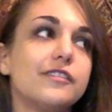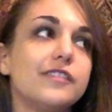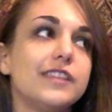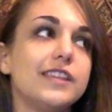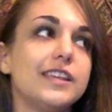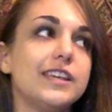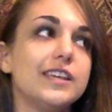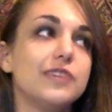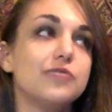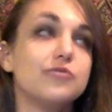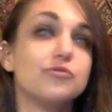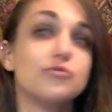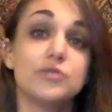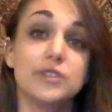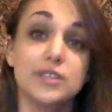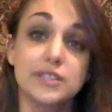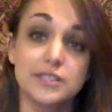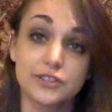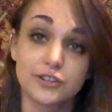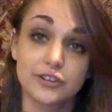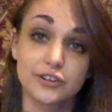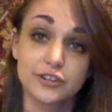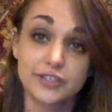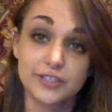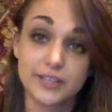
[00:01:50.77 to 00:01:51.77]
the
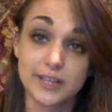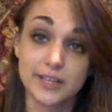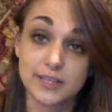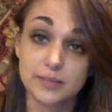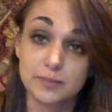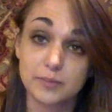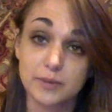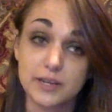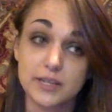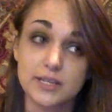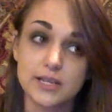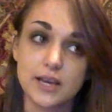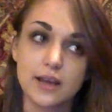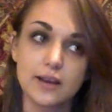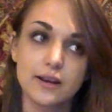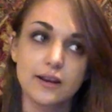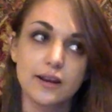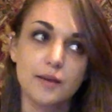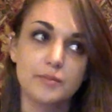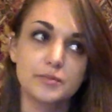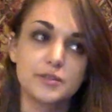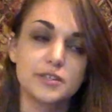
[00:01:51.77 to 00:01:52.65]
research that's been done up